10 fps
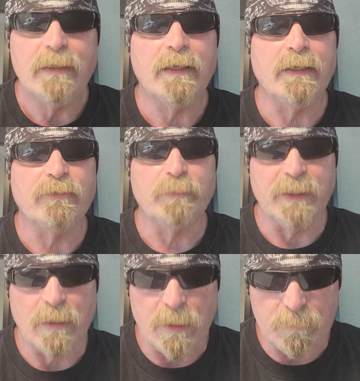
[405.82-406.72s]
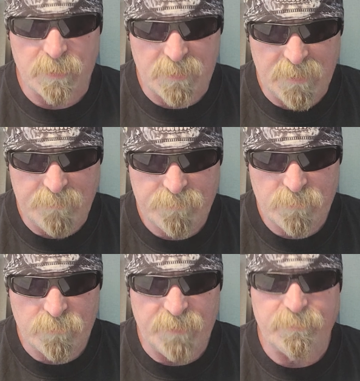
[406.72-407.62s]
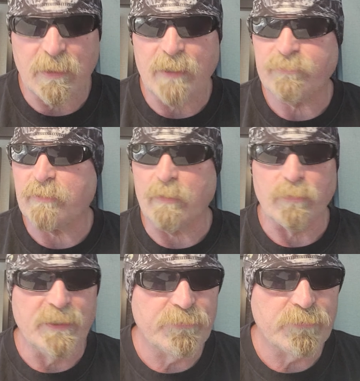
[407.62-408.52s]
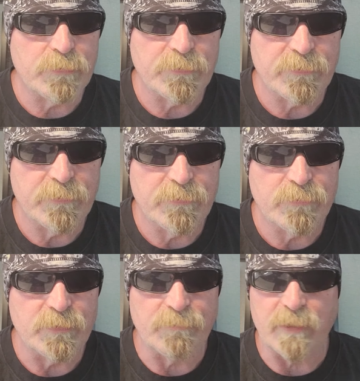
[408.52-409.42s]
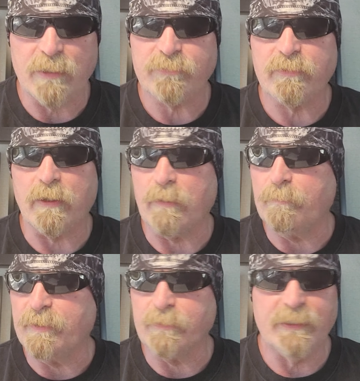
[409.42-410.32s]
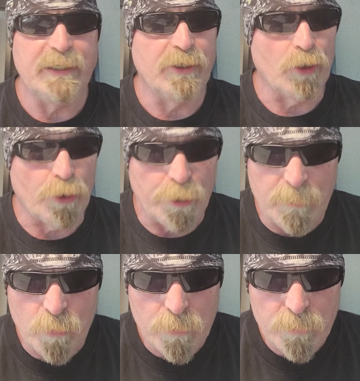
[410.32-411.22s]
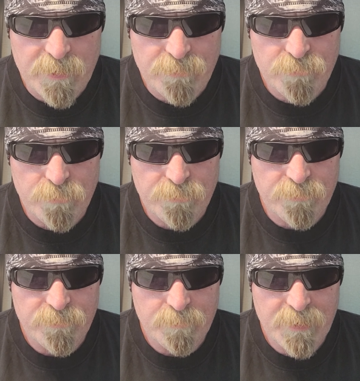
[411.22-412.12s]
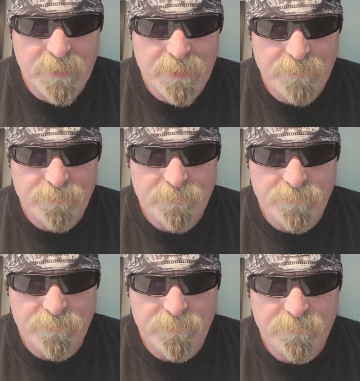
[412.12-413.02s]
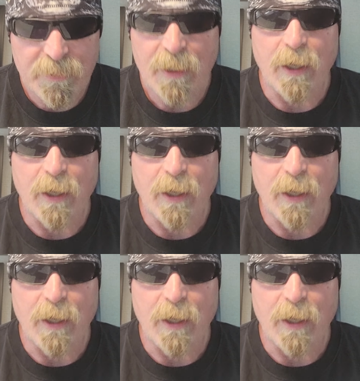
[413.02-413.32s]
is beyond belief. We've lost our resources. We've lost our ability to earn more resources in many instances.